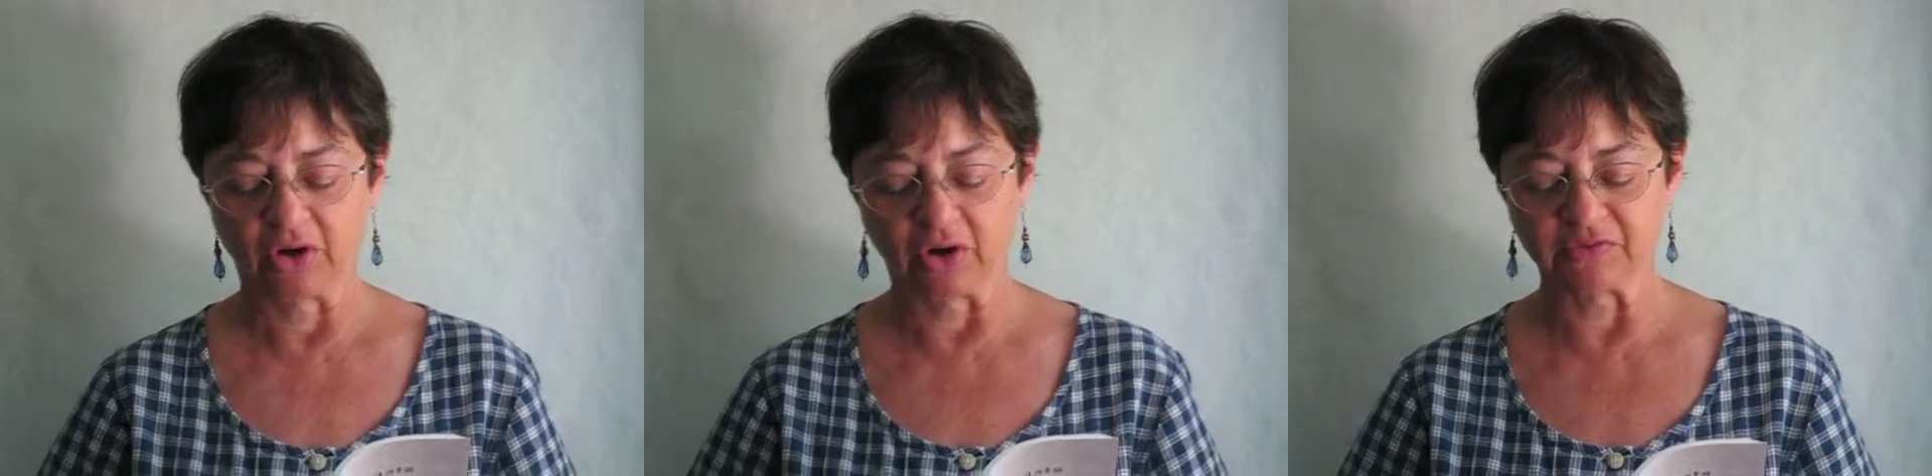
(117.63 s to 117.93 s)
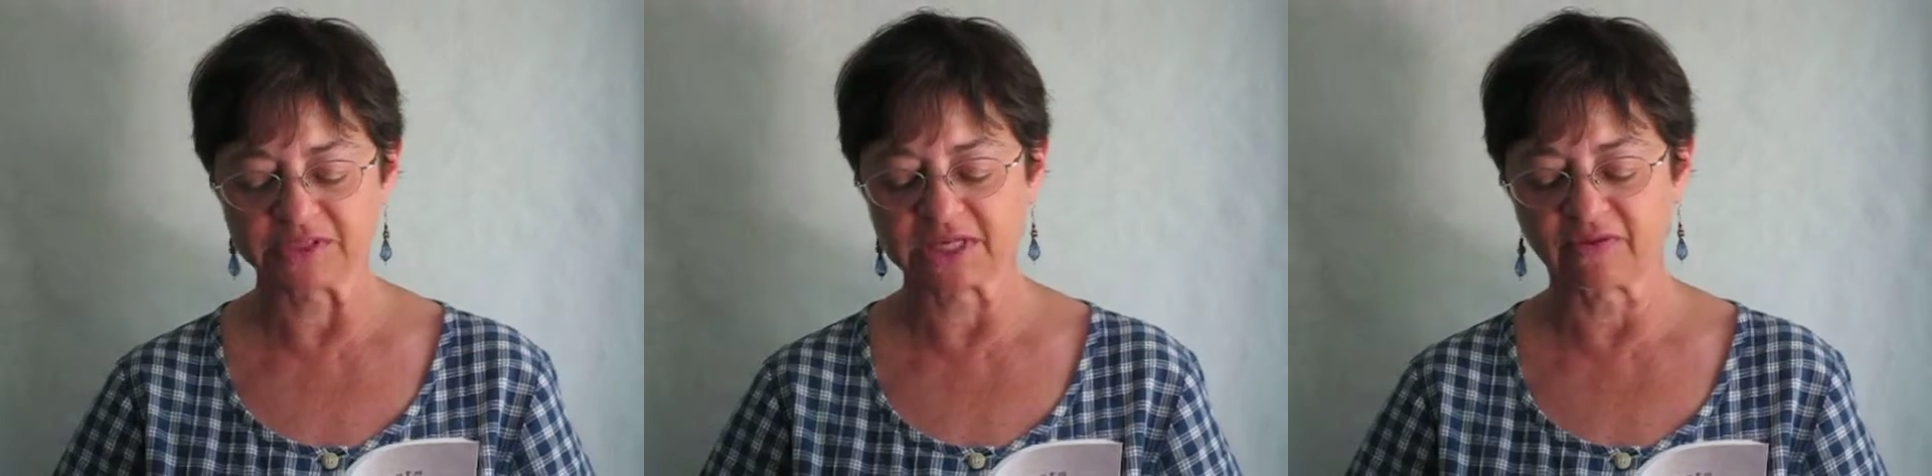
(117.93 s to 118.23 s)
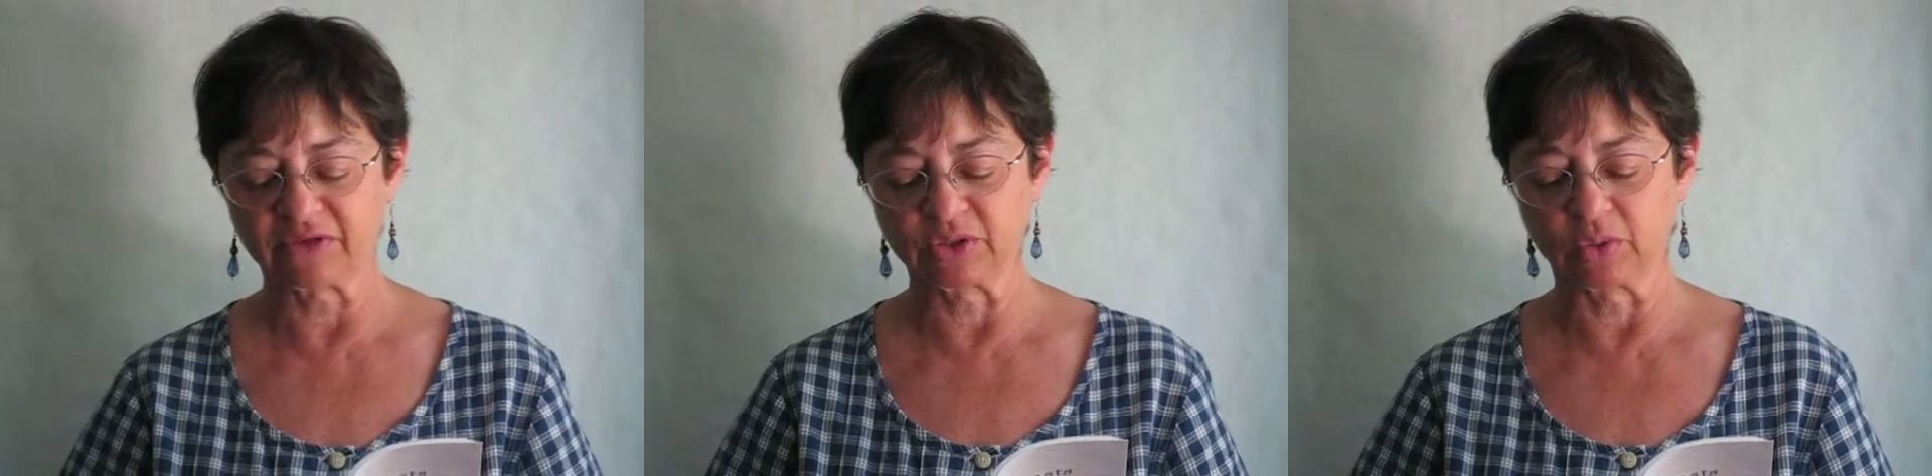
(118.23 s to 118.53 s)
of
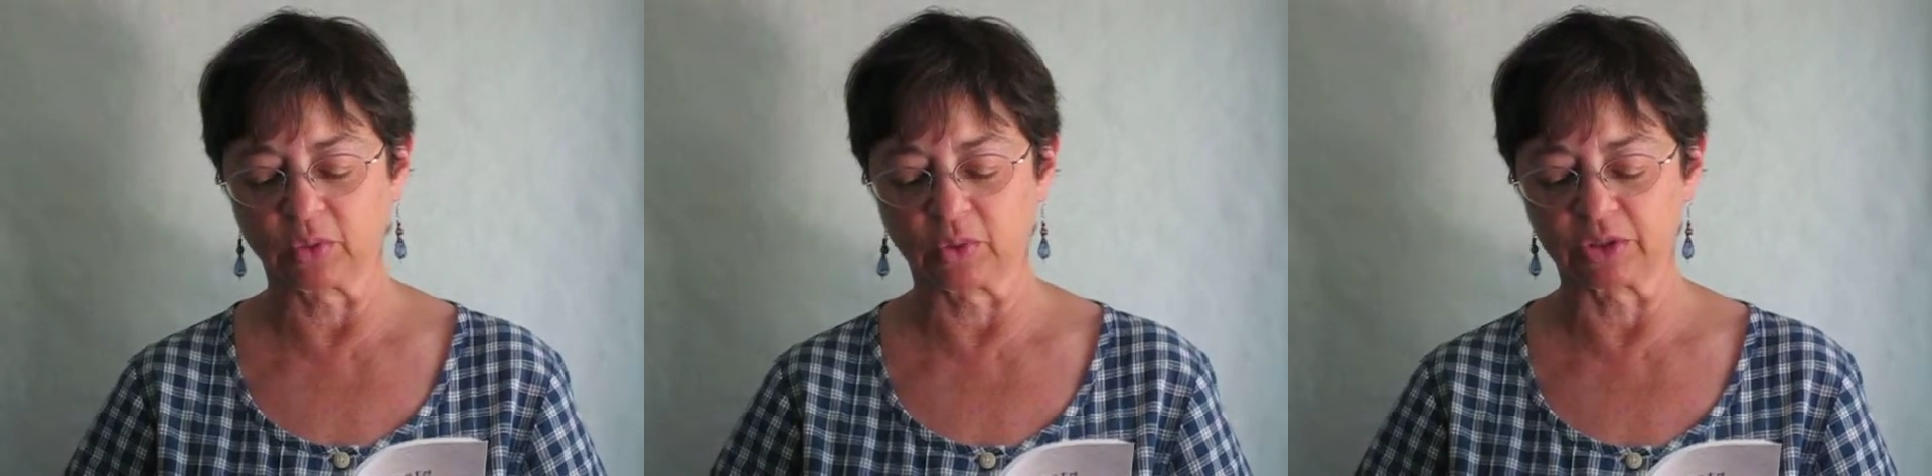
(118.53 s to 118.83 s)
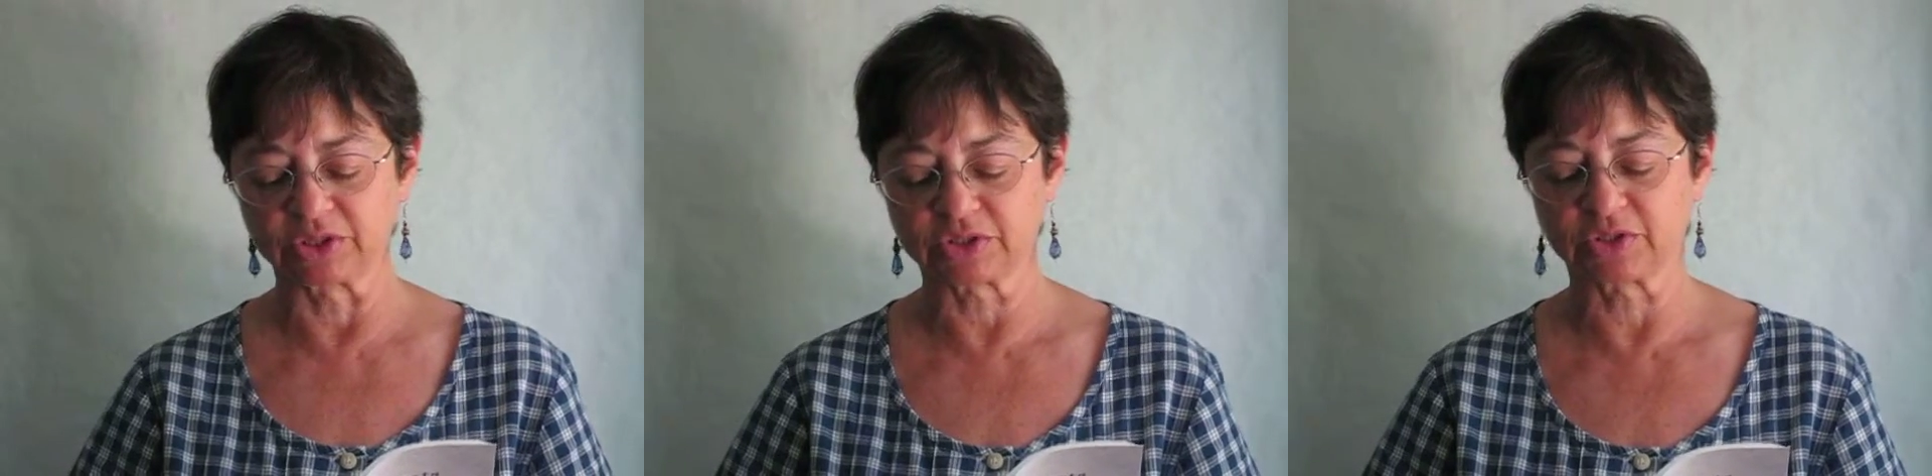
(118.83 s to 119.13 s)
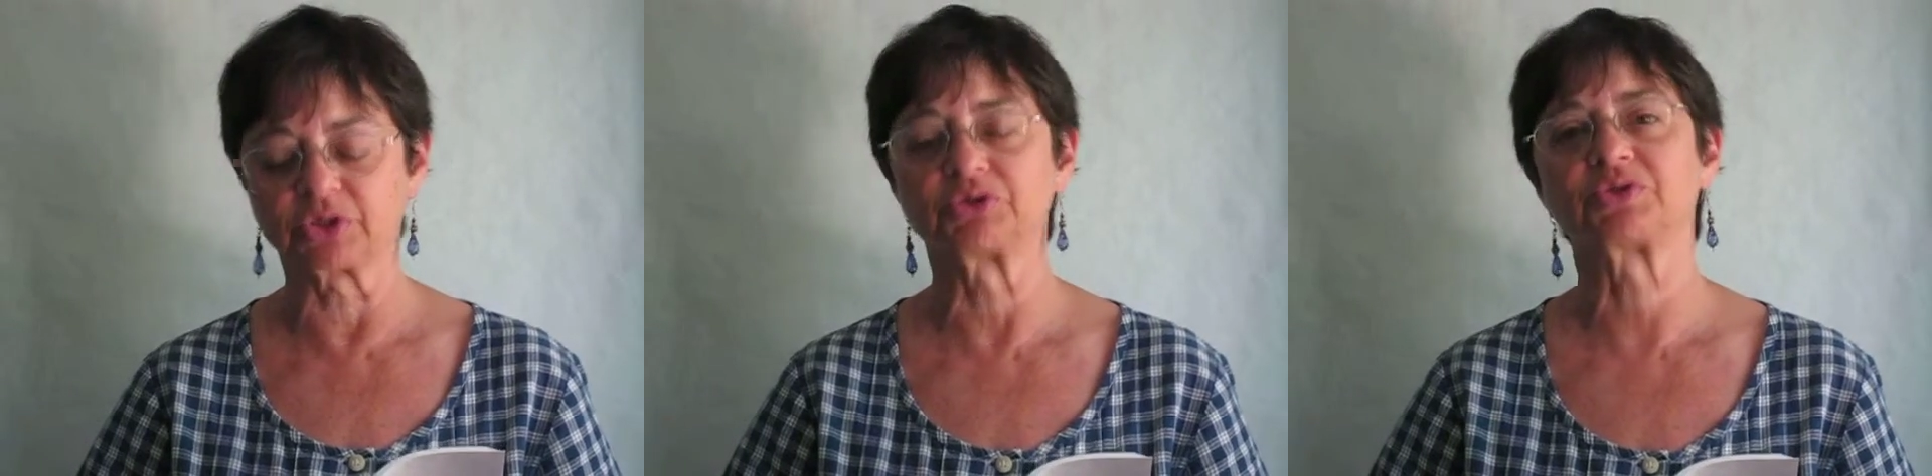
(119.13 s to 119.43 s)
7-gored
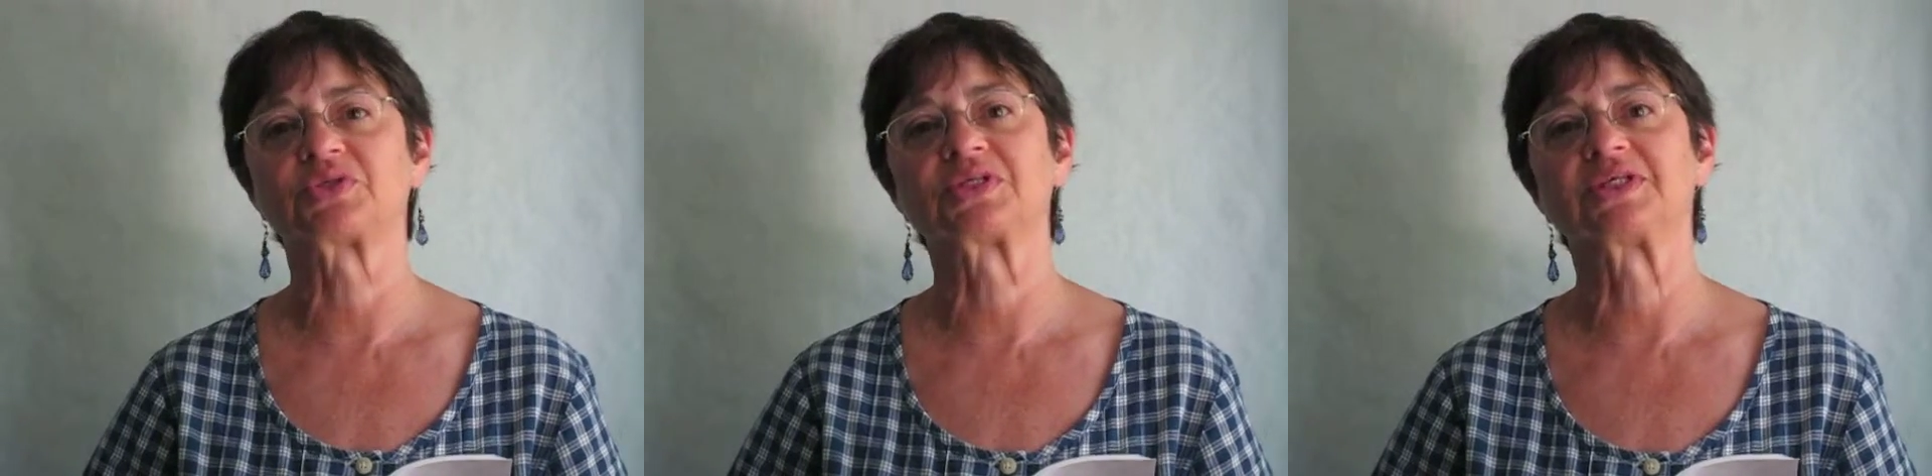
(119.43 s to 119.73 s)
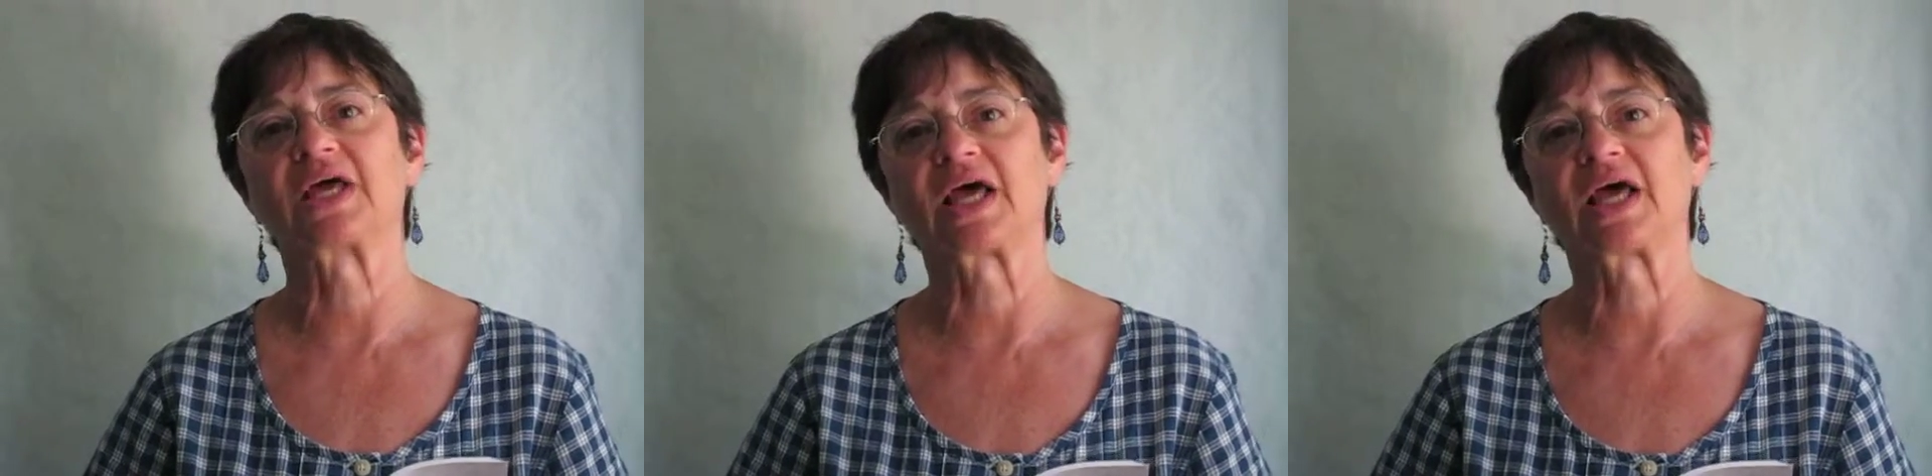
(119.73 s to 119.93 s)
skirts in